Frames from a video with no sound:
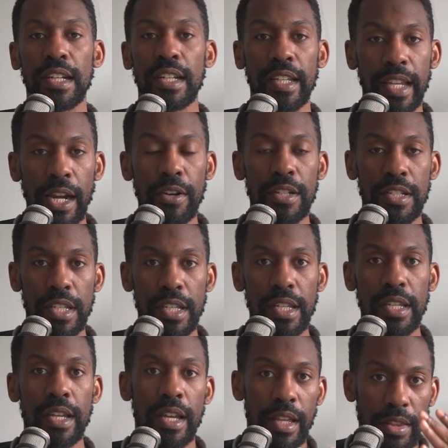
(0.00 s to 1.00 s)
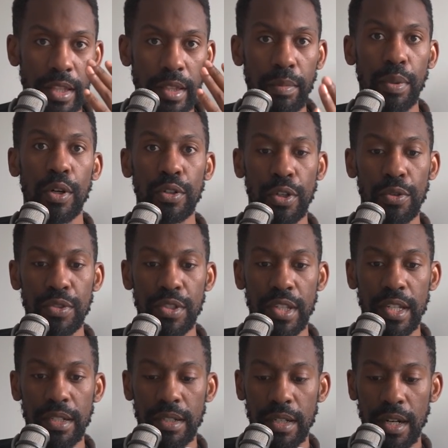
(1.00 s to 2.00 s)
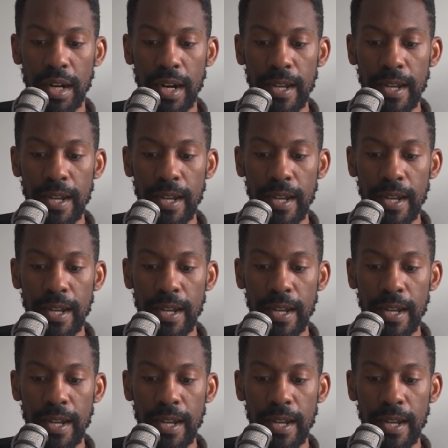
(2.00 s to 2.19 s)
going to guarantee that the ball goes in. All